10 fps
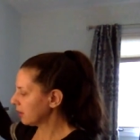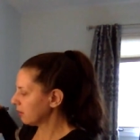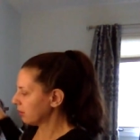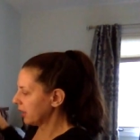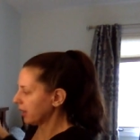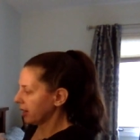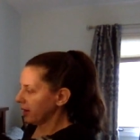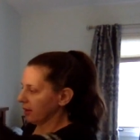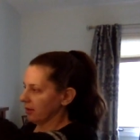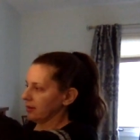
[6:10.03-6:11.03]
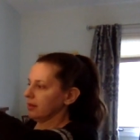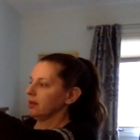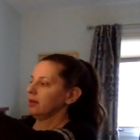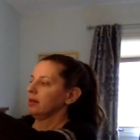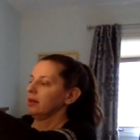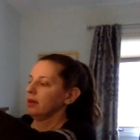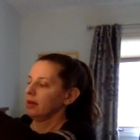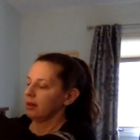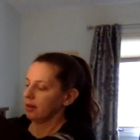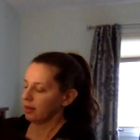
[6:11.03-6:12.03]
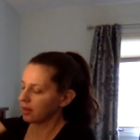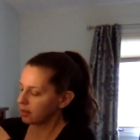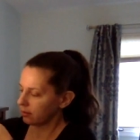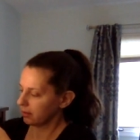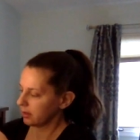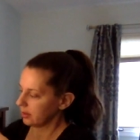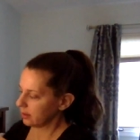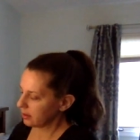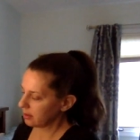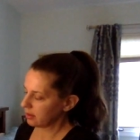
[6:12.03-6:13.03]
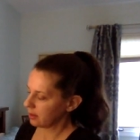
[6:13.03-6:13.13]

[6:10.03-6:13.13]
Whereas on this one,